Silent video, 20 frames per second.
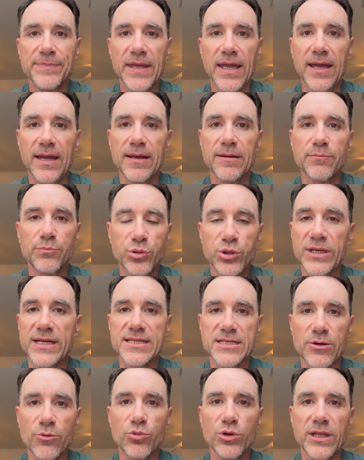and
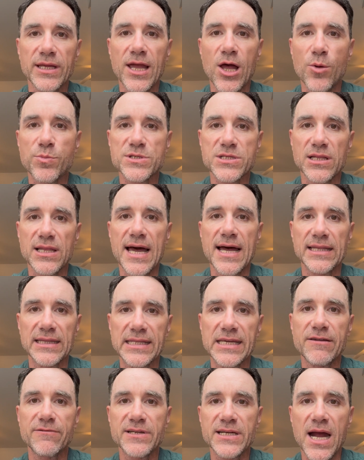please, it really helps a lot.
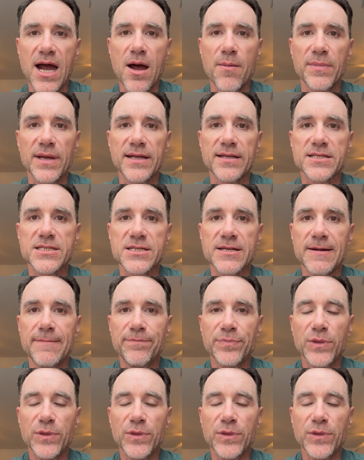Leave comments.